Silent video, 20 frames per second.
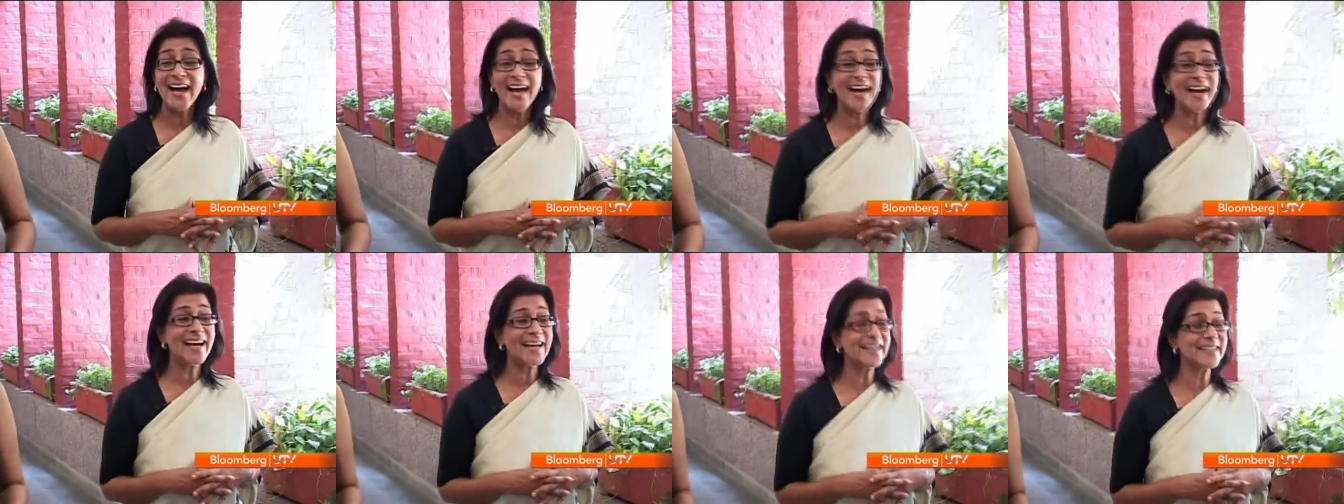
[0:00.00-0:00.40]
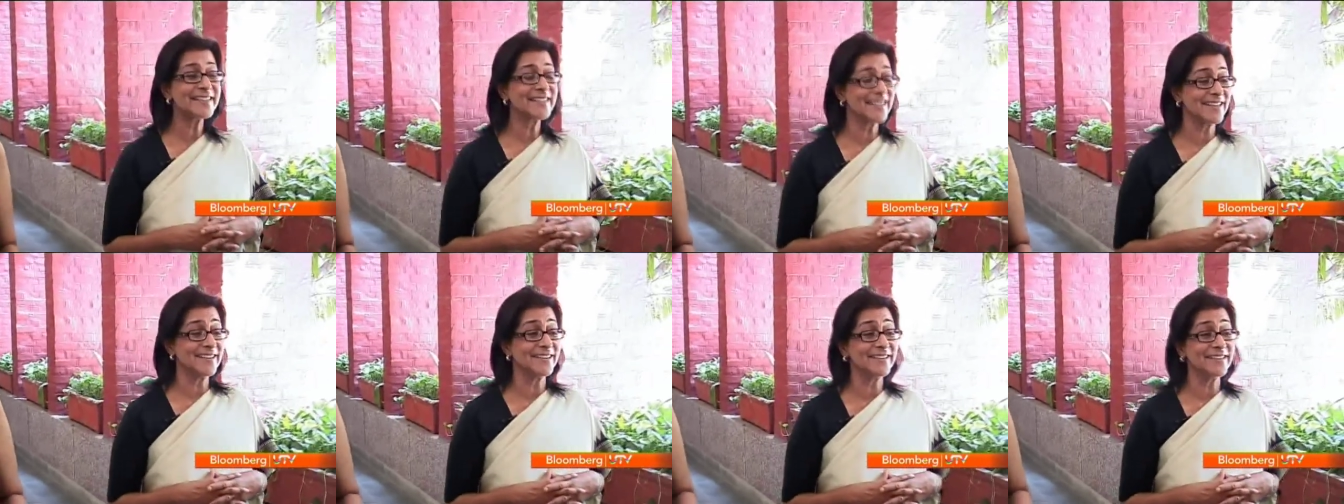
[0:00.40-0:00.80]

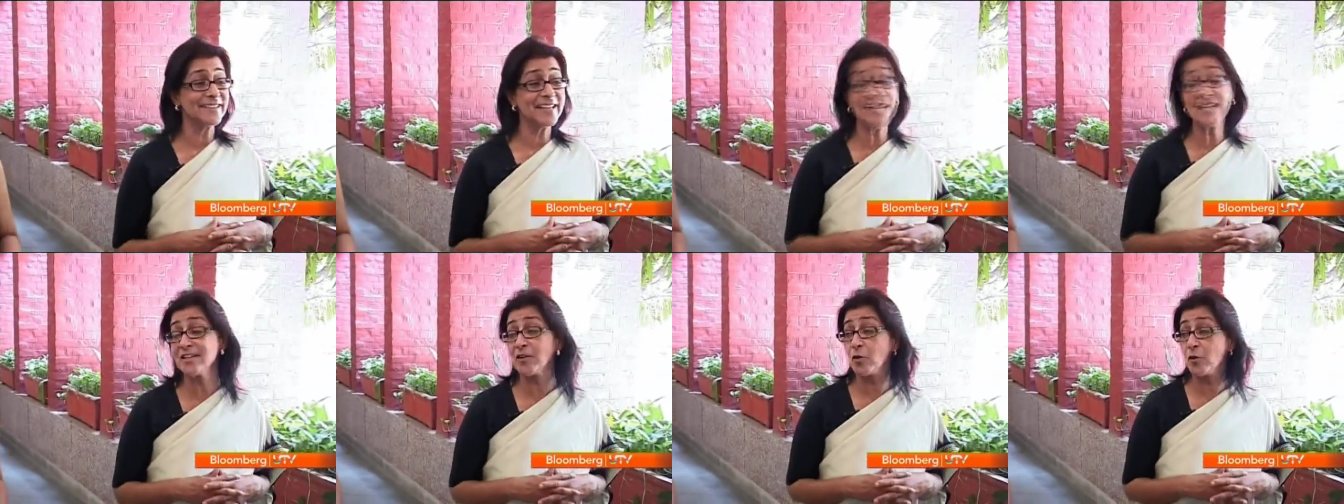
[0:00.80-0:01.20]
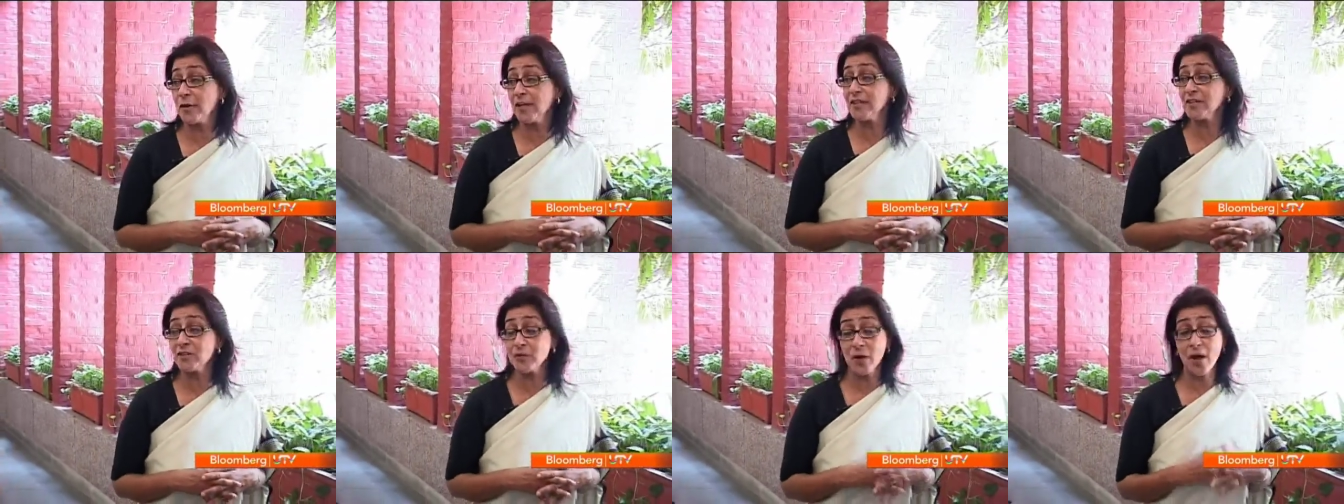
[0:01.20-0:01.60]
and uh, then
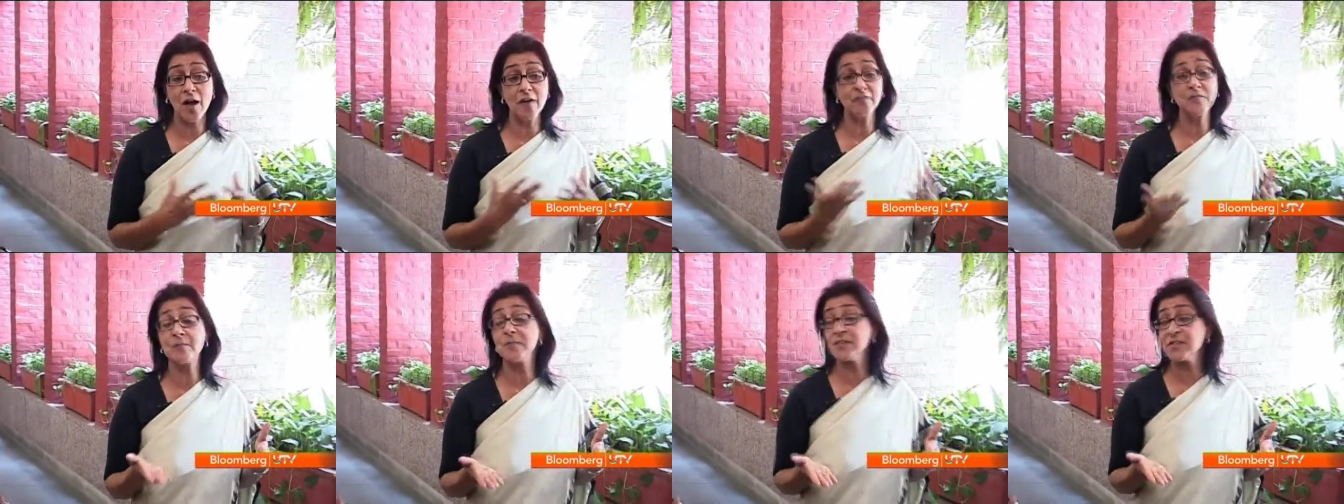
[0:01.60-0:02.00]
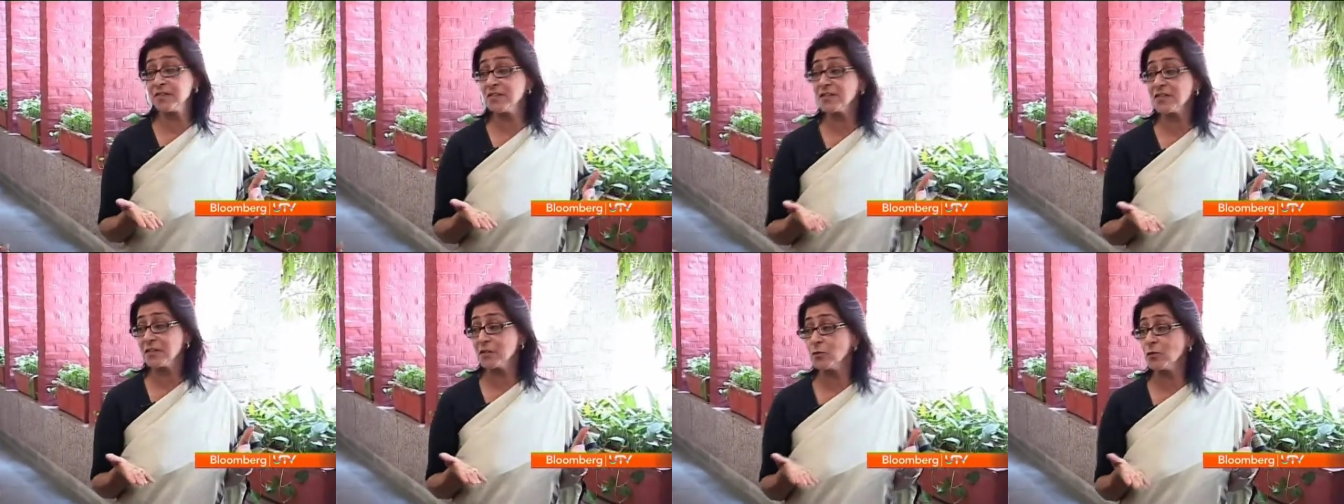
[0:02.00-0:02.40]
going to Harvard
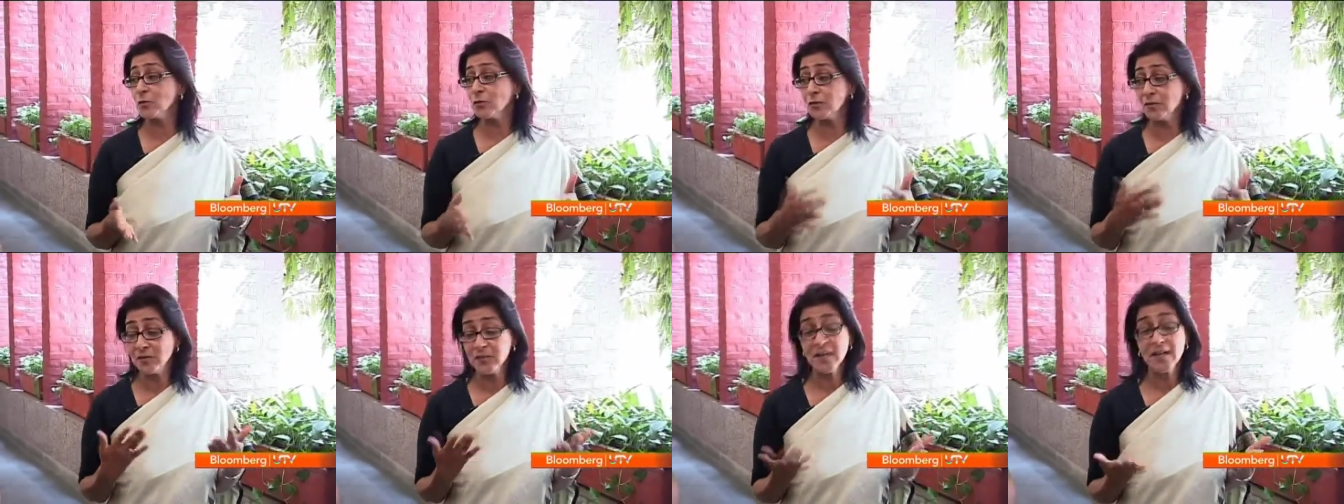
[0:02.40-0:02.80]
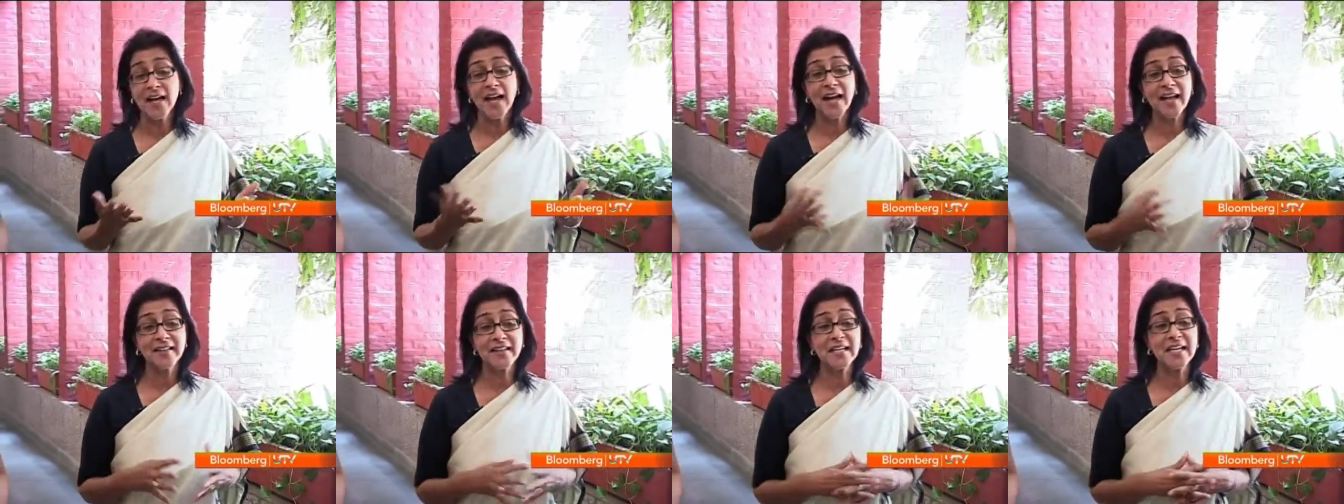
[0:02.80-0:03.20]
Business School
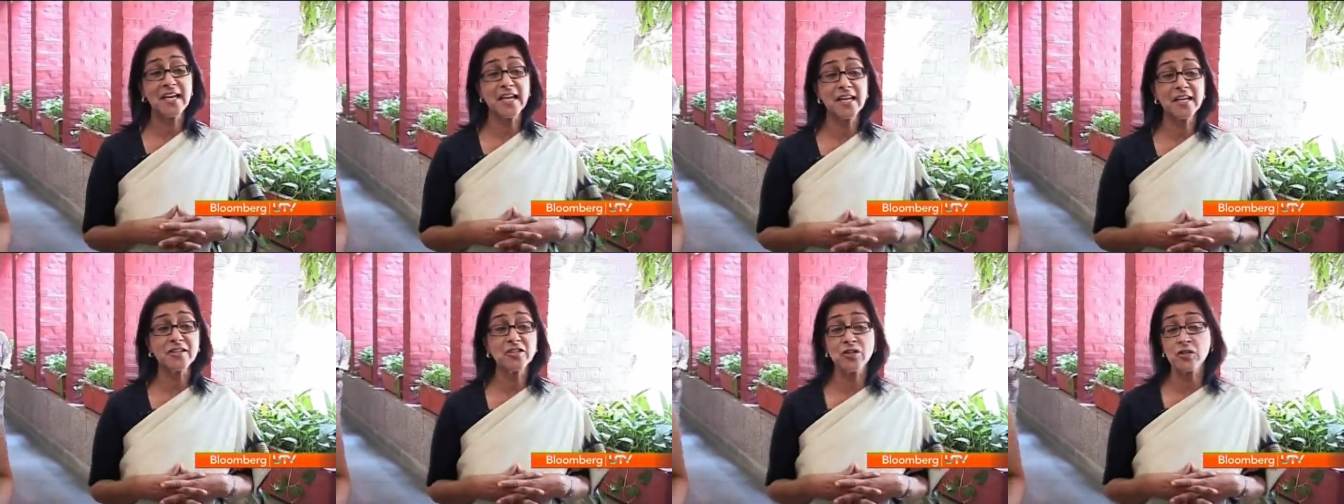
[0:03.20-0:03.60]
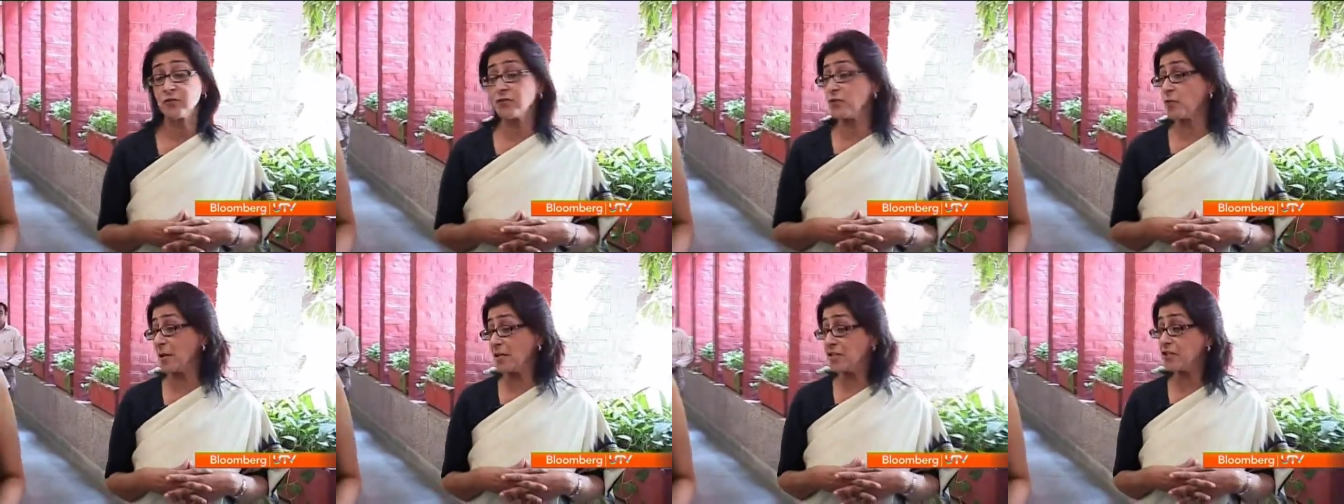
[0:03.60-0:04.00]
at the age
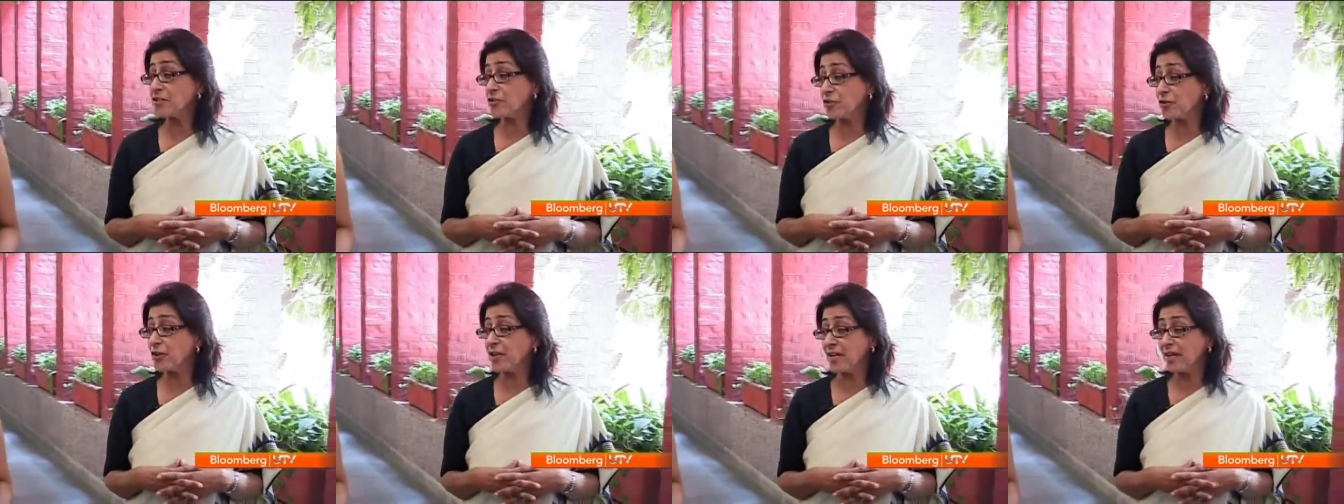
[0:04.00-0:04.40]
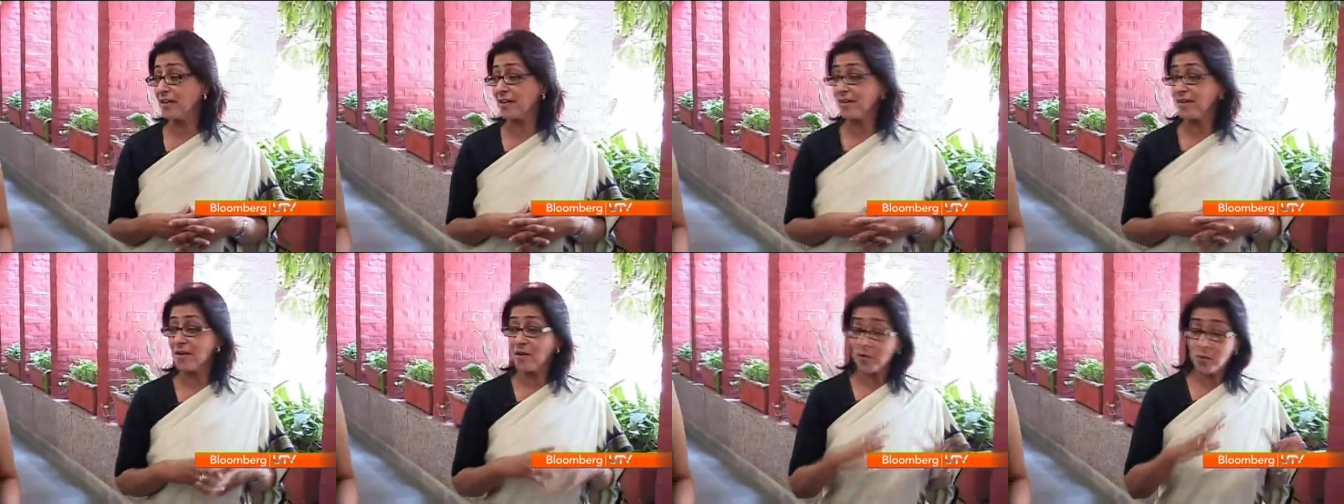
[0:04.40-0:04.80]
of 23
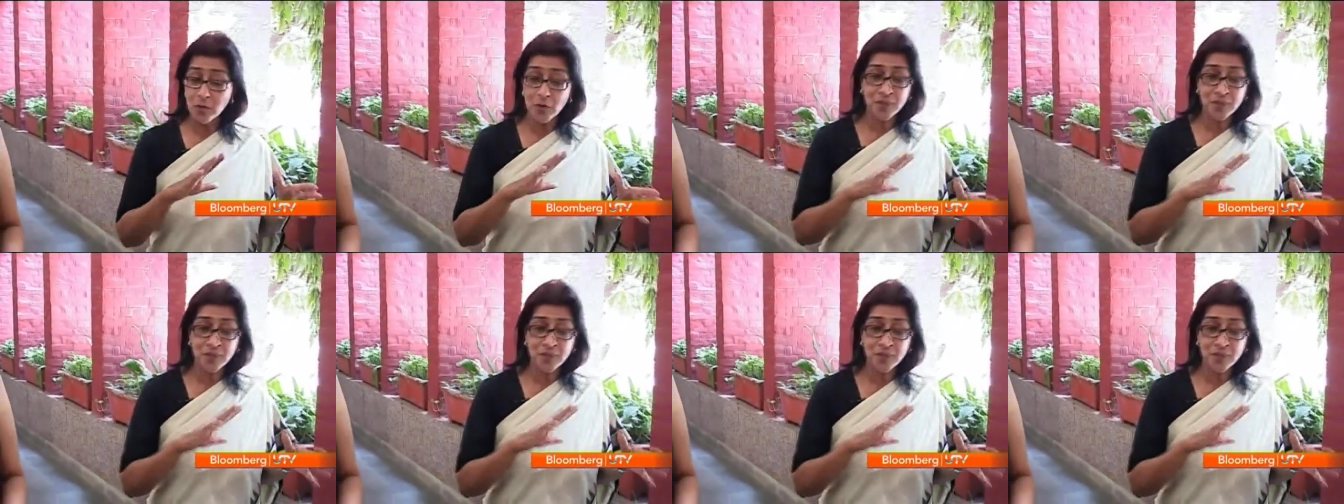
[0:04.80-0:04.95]
right.